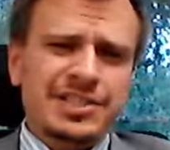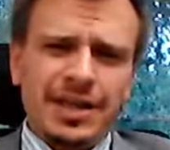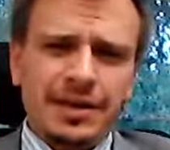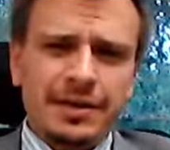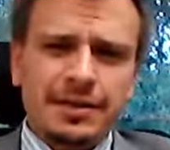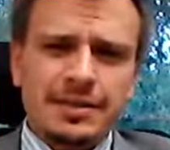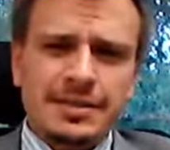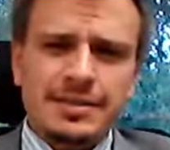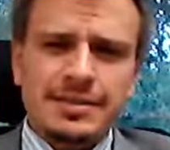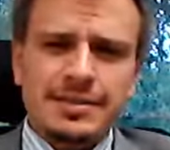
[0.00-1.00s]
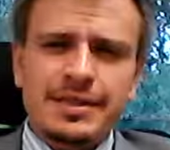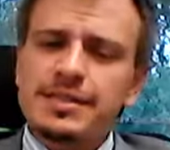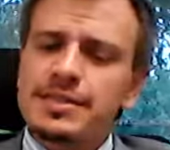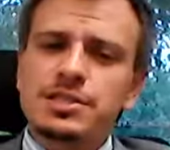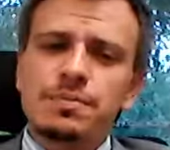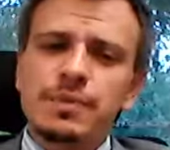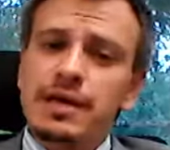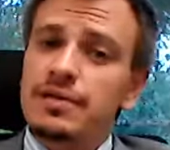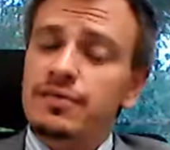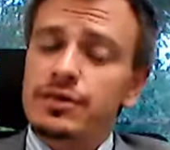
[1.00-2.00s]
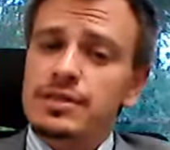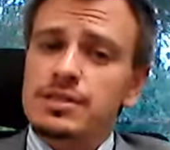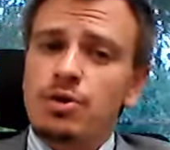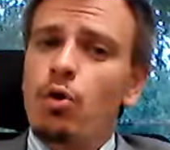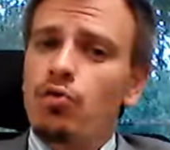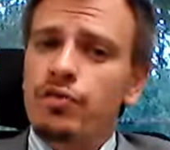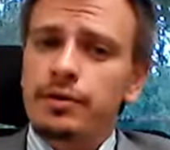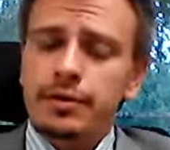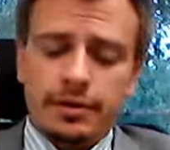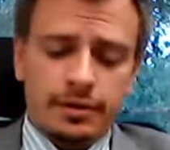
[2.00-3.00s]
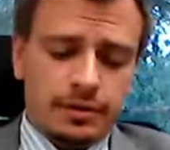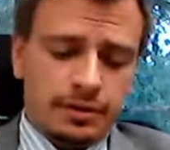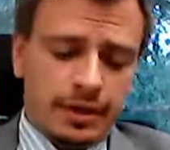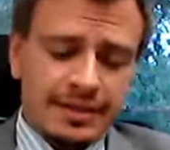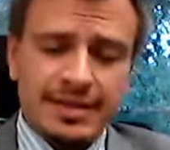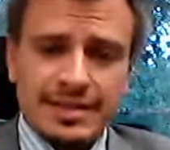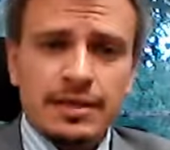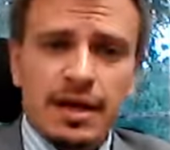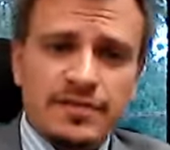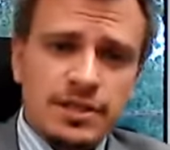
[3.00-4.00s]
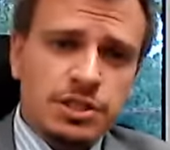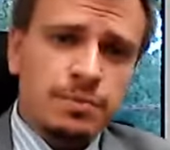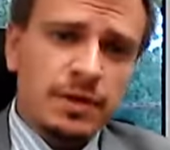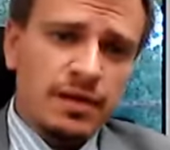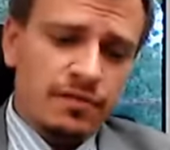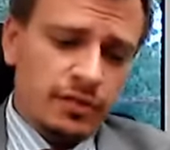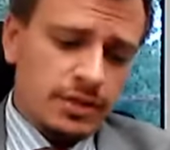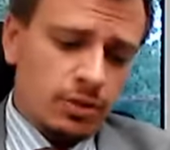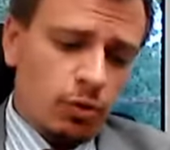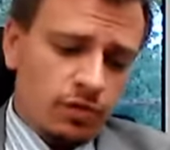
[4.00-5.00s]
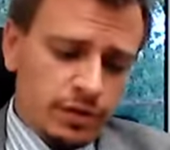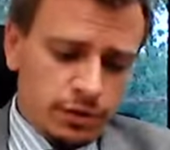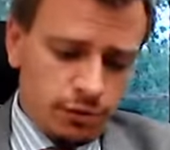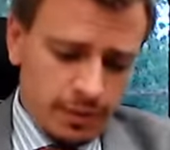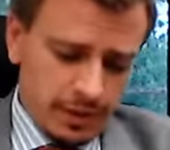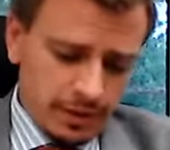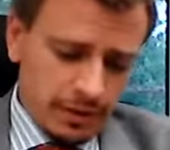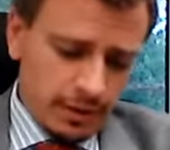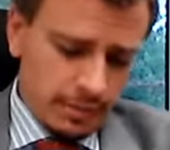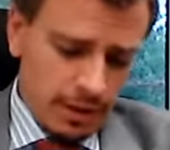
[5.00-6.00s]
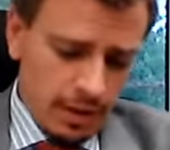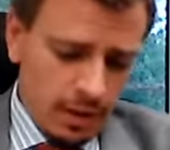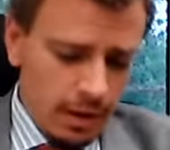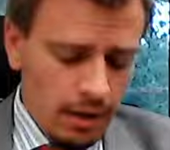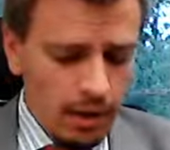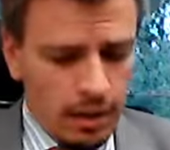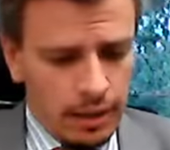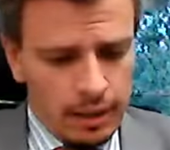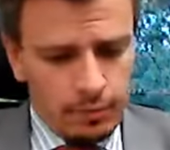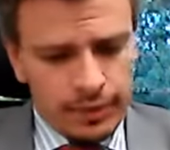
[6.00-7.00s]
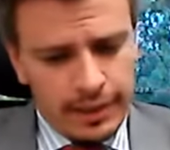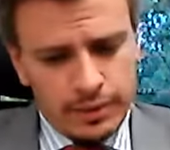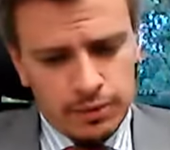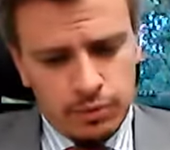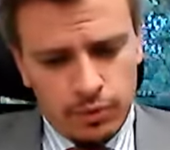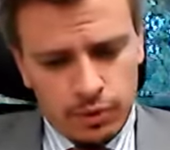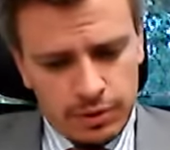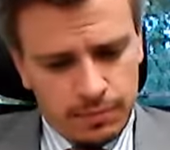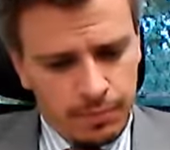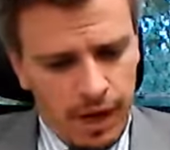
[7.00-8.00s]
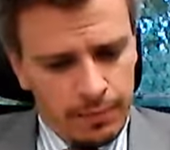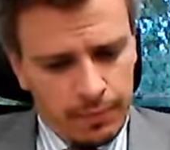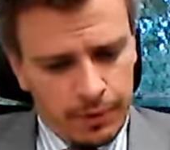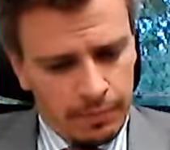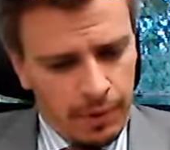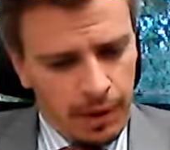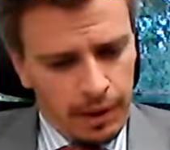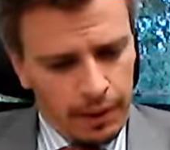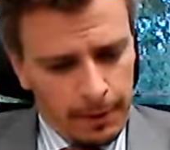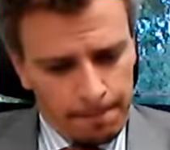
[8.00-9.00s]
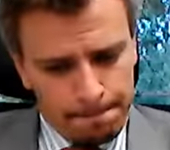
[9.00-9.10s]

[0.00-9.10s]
China is not such a big influence over, does not have such a big influence over the European economy. And I would like to quote a paper by